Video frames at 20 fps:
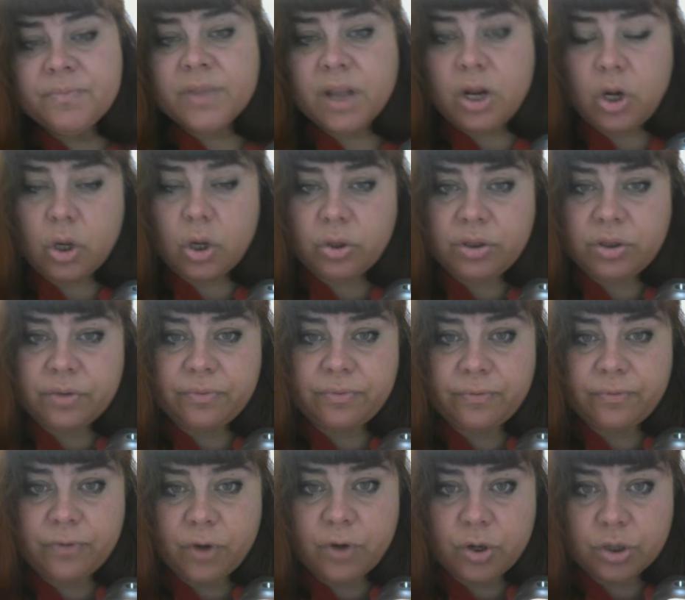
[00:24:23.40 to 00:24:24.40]
lot of
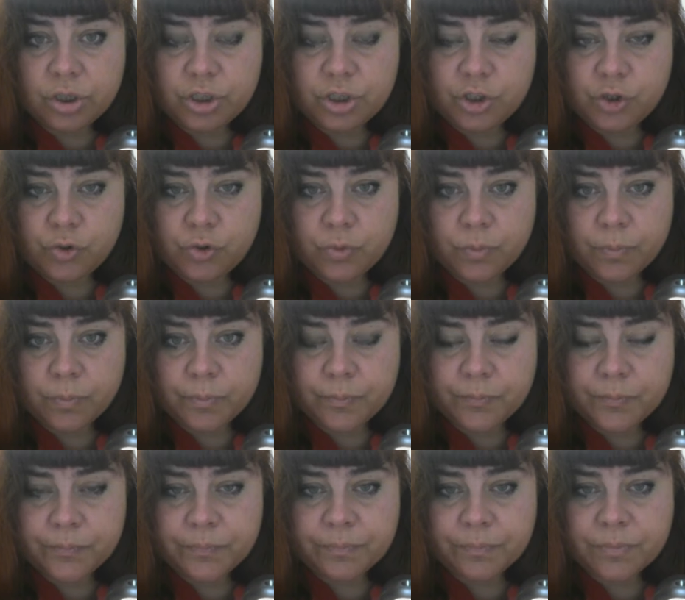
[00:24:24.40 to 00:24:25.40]
fortune
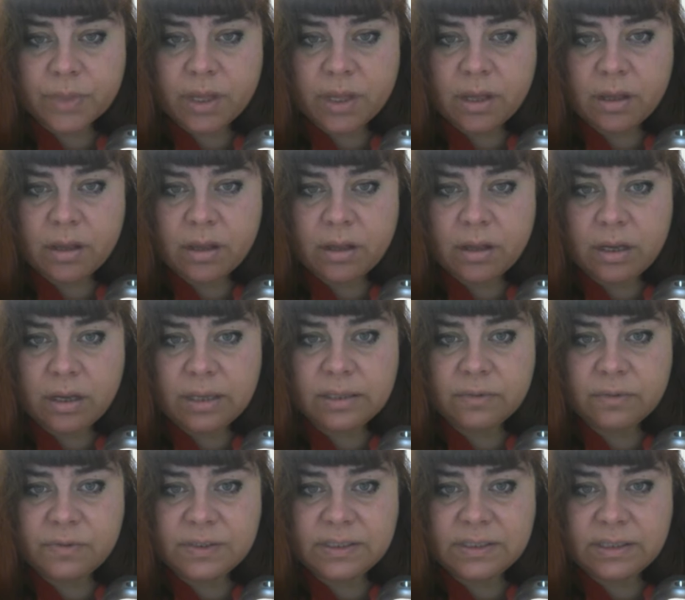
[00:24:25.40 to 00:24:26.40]
in
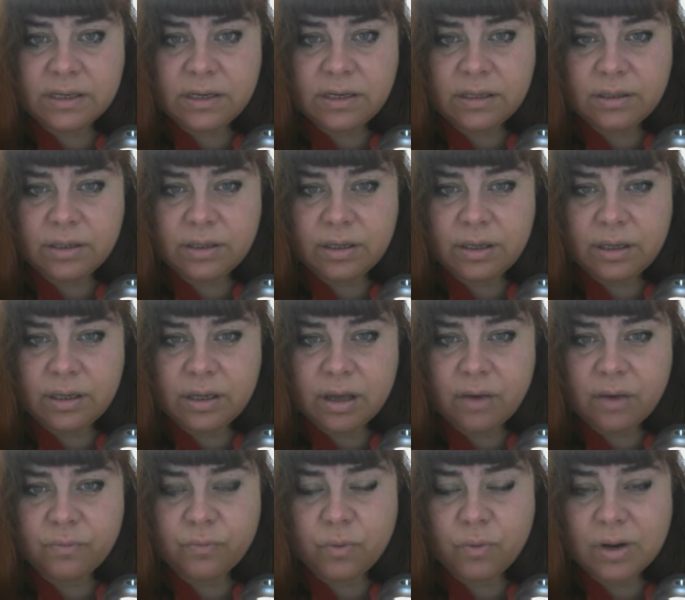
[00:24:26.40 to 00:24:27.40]
the vicinity
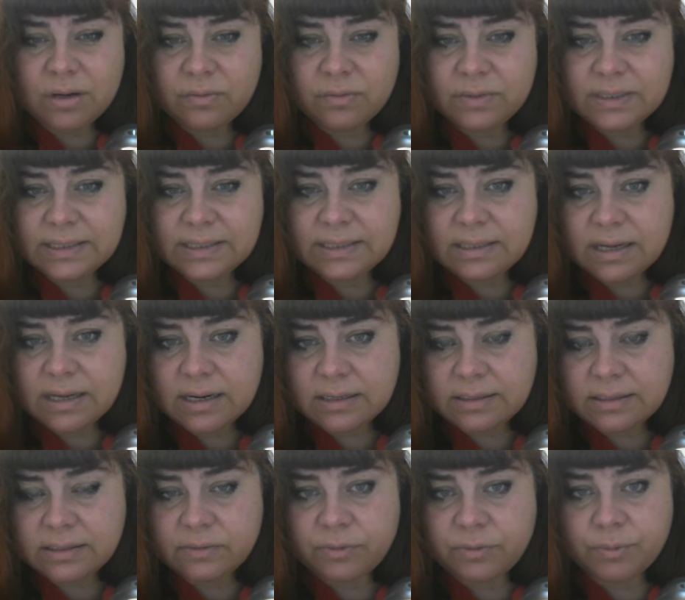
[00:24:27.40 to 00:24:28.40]
of one of the
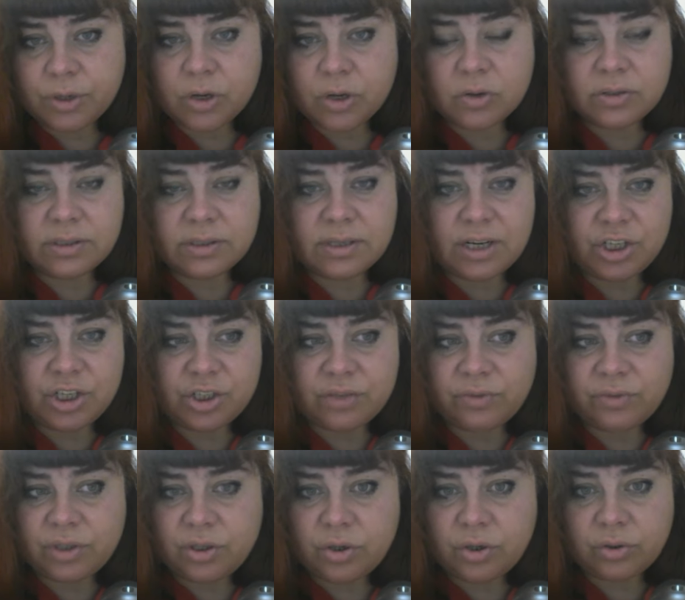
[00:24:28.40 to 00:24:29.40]
stars from the constellation
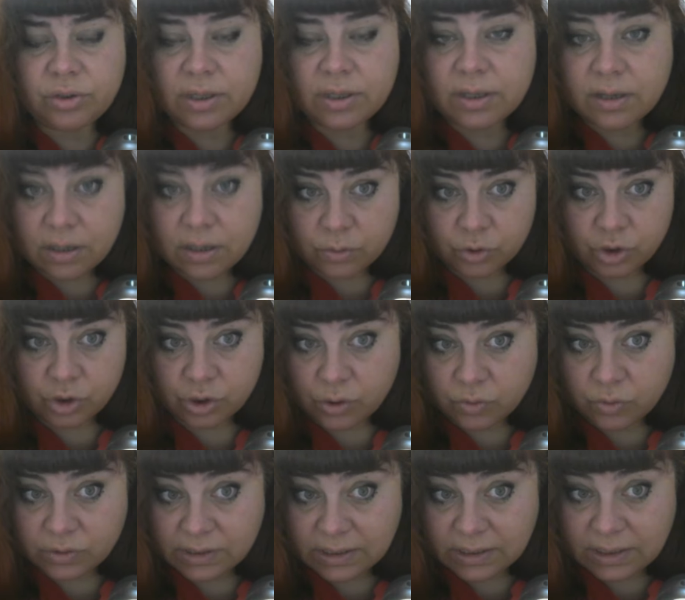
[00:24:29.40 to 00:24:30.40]
of the Northern Crown
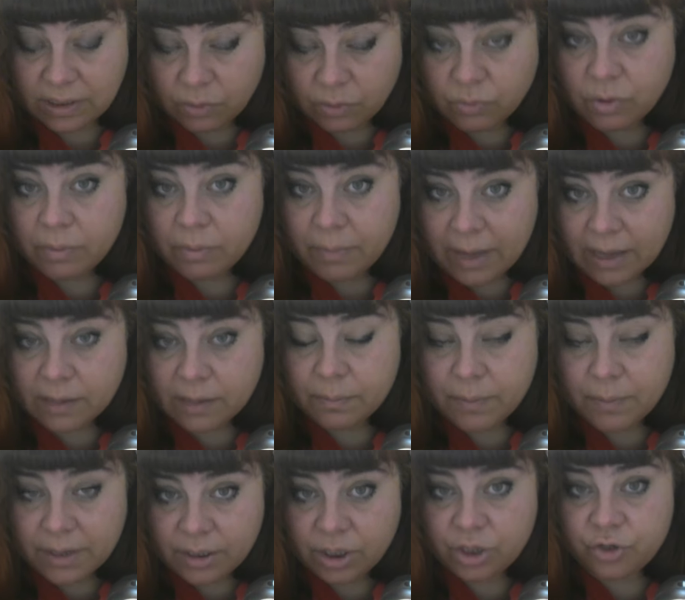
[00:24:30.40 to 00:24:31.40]
shows that he will make
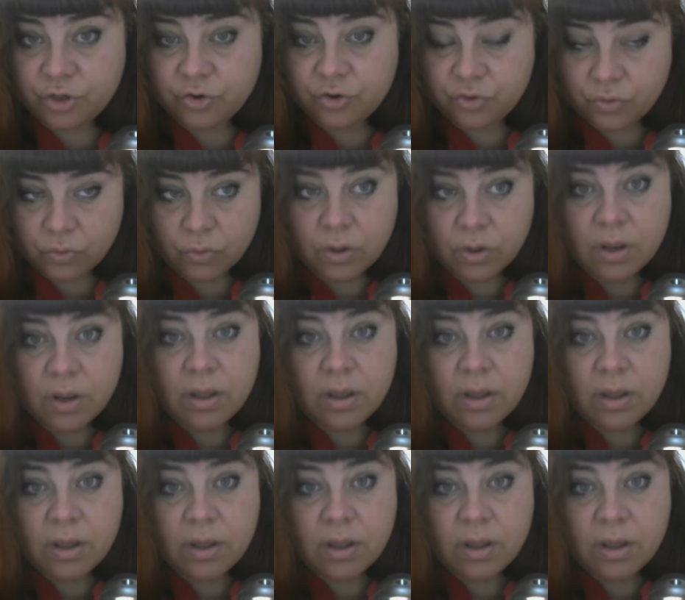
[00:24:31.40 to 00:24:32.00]
money through